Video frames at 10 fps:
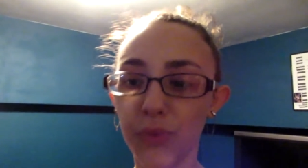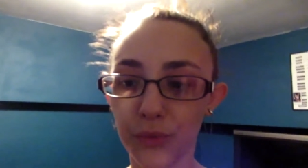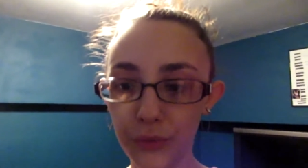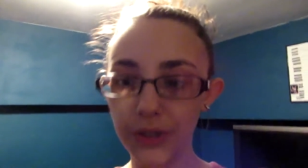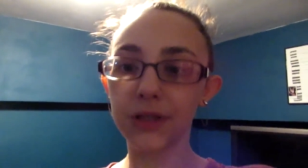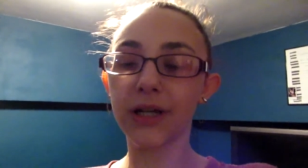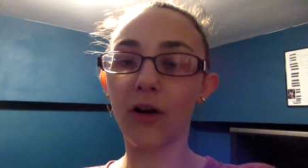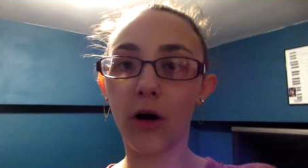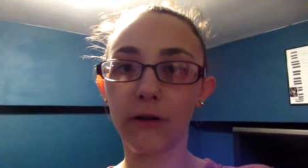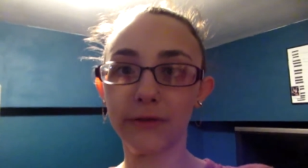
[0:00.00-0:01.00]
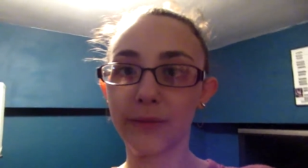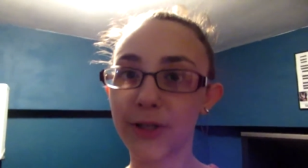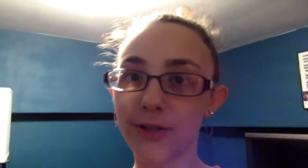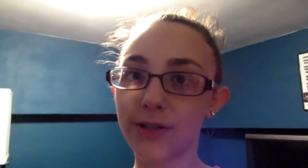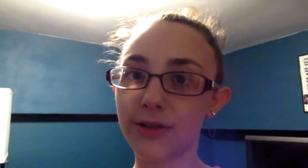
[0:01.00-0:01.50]
really
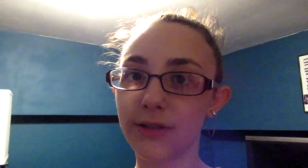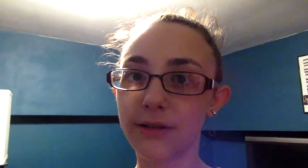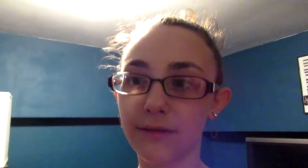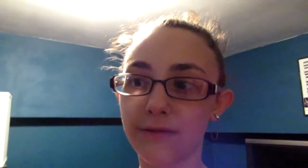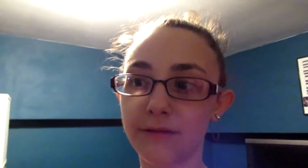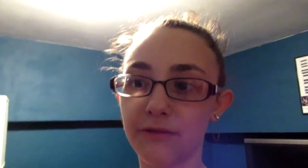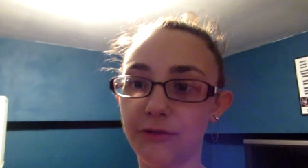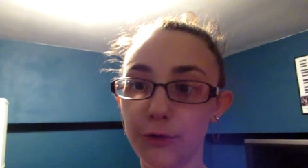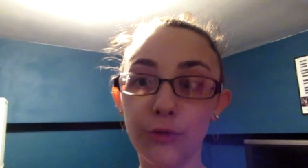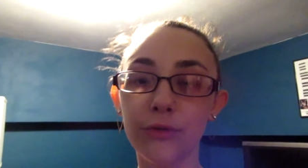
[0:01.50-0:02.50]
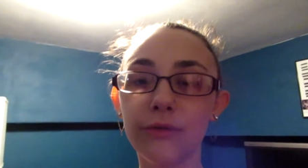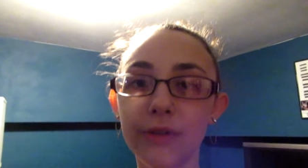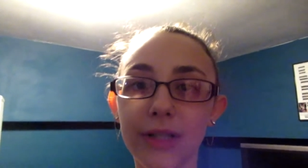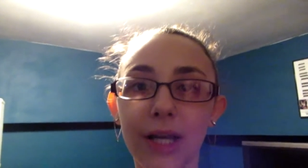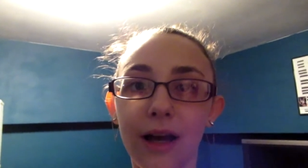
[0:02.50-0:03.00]
off-limits food
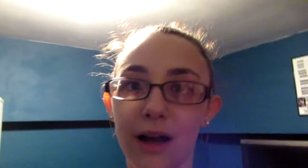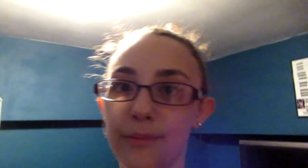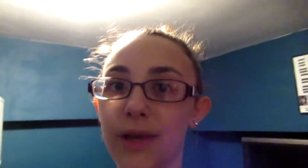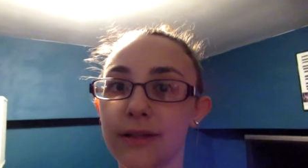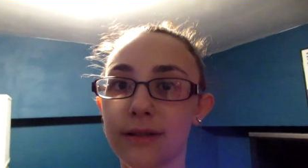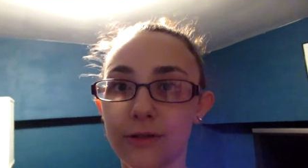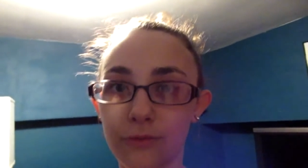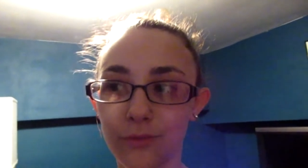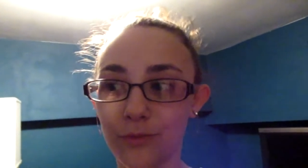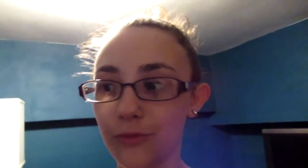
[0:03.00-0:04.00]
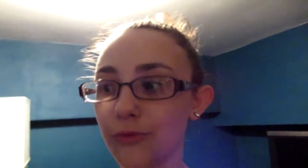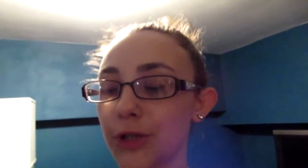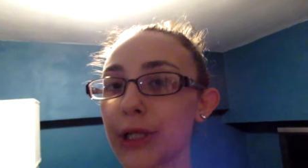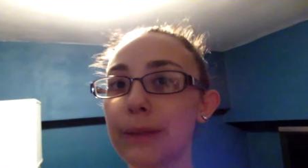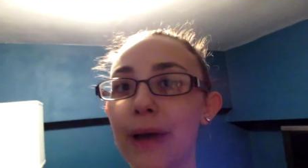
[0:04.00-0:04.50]
that's
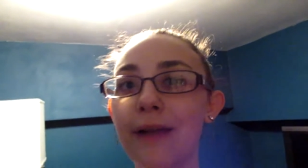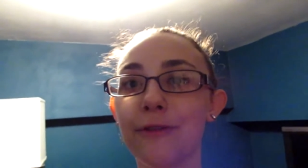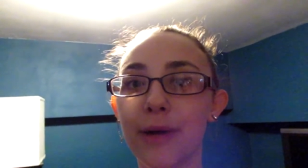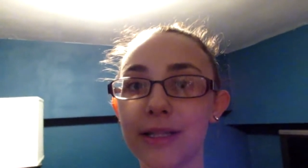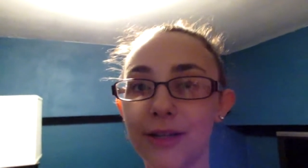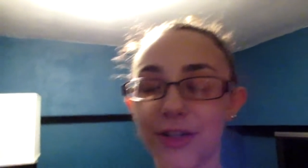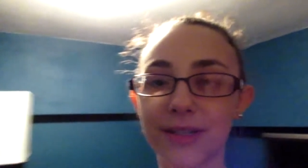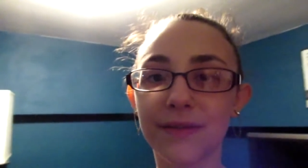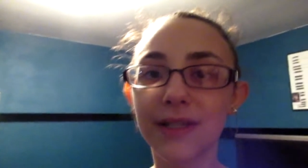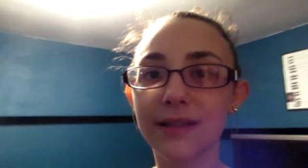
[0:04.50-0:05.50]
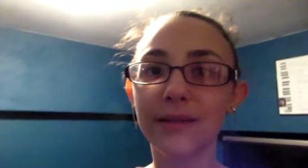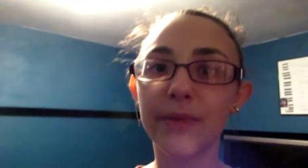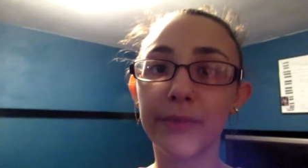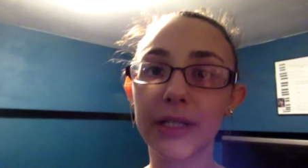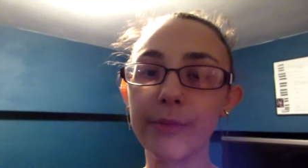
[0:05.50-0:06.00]
really bad for my digestive
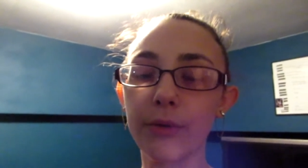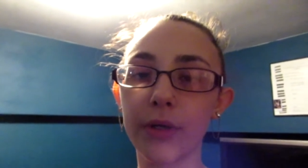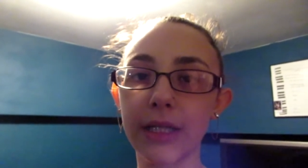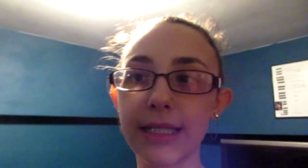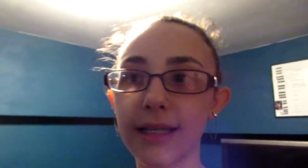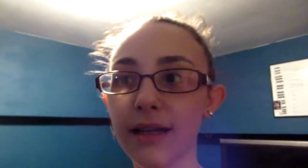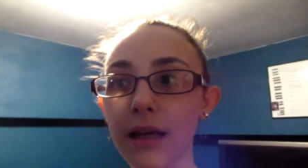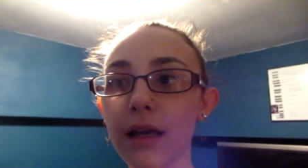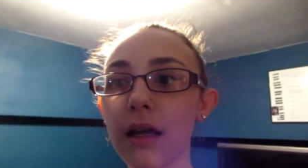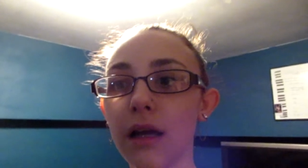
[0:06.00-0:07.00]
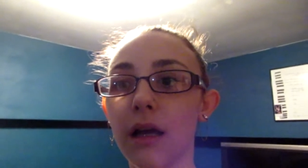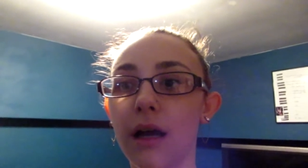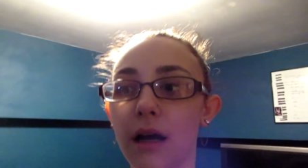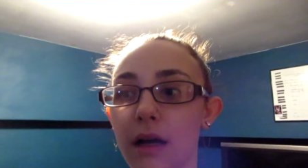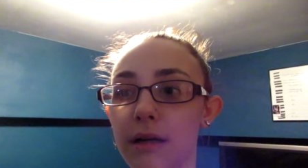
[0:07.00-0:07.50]
system. It makes me really sick.
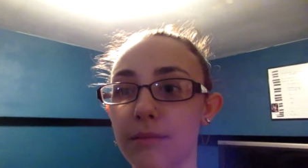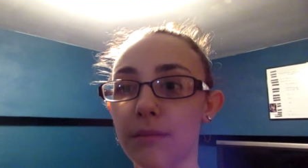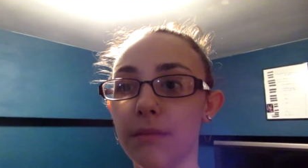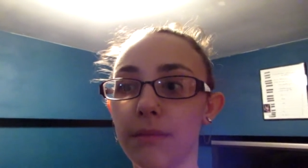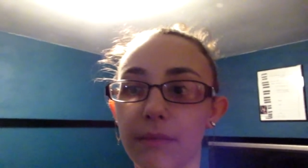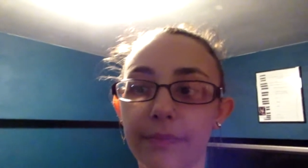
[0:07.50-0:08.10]
And